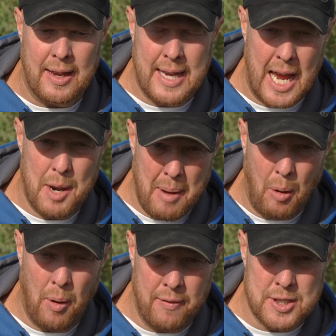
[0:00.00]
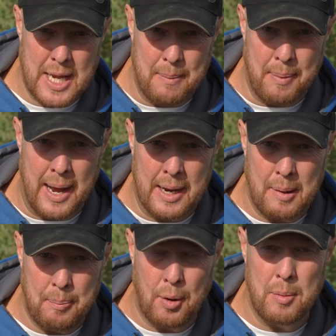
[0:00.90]
getting them out of said
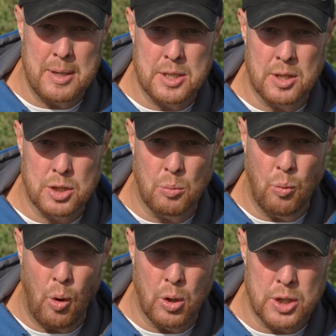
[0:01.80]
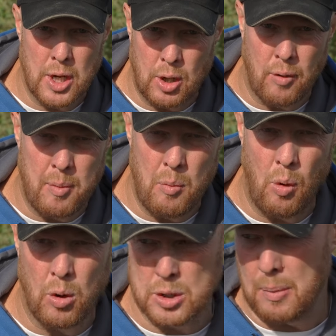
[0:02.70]
bag, putting them into some water and covering them in
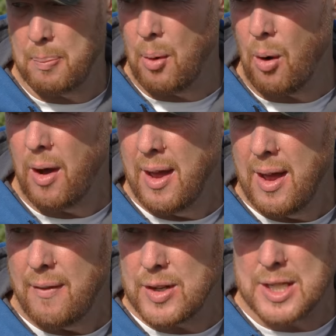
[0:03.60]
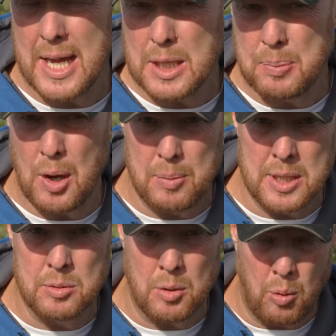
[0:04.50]
water. But for today's
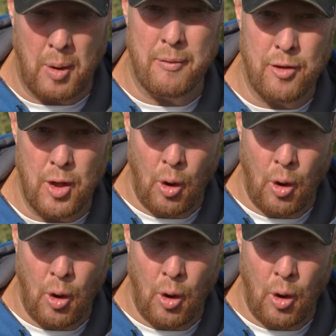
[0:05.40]
purposes, what we want them for the